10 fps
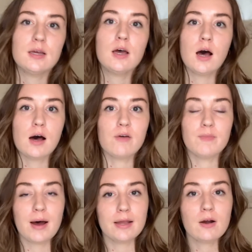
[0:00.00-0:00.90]
of
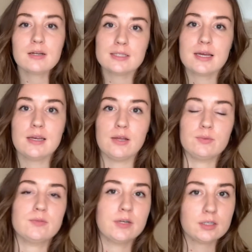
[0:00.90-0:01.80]
my content. It
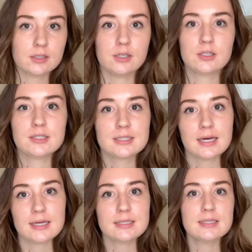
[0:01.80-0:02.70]
was very clear,
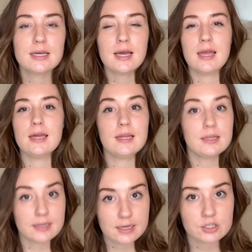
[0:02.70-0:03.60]
concise, and
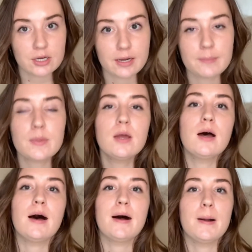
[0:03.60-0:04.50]
engaging.
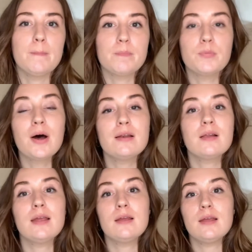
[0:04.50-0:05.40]
But
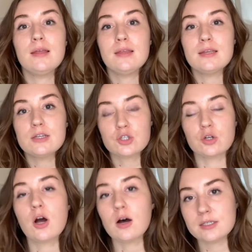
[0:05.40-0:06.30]
in the
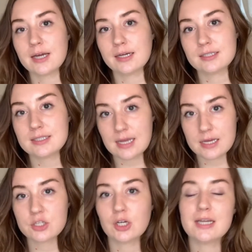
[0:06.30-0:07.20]
initial contact
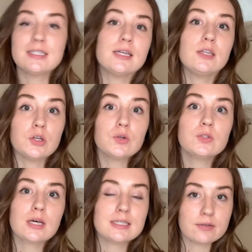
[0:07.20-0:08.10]
stage, I did
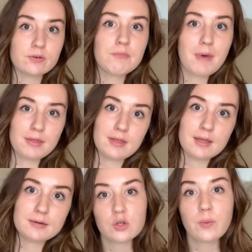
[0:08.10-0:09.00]
use a different
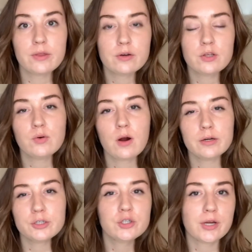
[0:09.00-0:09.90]
method. Whether you are
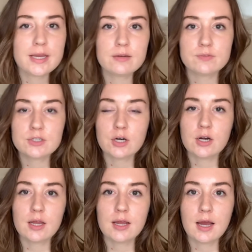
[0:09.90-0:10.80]
a creative
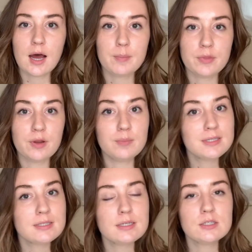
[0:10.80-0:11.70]
starting up their
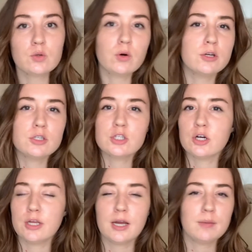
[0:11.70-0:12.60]
business or you're
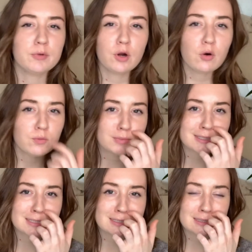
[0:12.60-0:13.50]
starting up your own
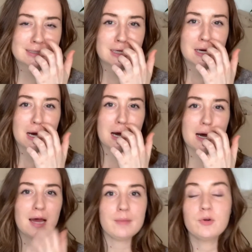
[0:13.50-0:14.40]
business,
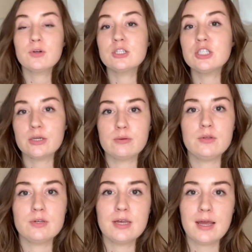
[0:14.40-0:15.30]
I'm going to share with
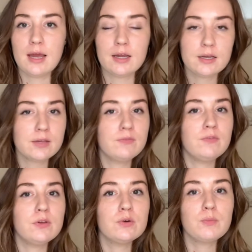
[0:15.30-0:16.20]
you today a
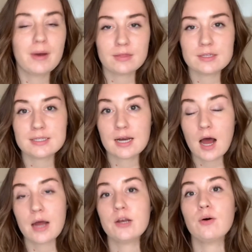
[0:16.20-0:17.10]
few methods that
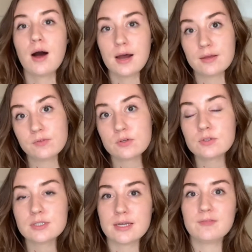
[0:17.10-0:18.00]
I know I've
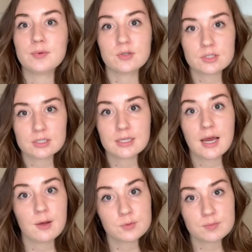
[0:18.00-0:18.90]
used that have personally
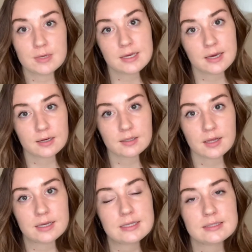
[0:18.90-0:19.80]
helped me get
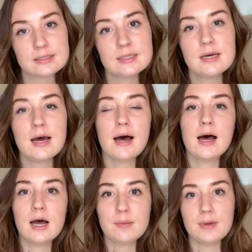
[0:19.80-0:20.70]
clients,
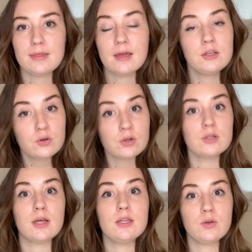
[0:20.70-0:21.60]
and that you
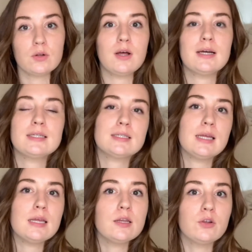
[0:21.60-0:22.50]
can then utilize
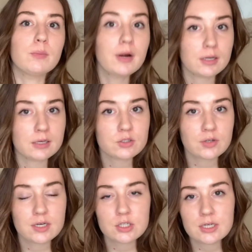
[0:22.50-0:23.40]
in your marketing
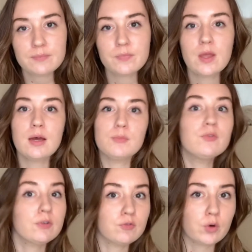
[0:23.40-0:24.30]
strategy
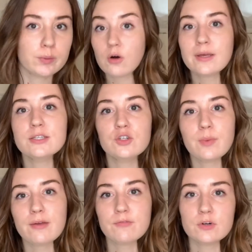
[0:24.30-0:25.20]
moving forward. Okay, so
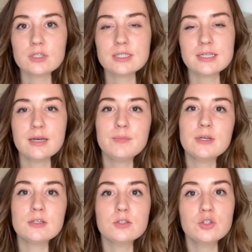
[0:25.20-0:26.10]
my first tip
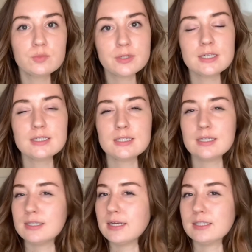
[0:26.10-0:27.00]
is super easy.
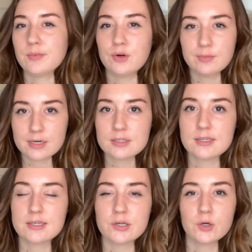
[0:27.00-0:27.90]
It takes about a minute
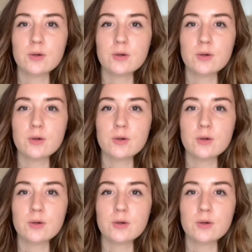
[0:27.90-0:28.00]
to do,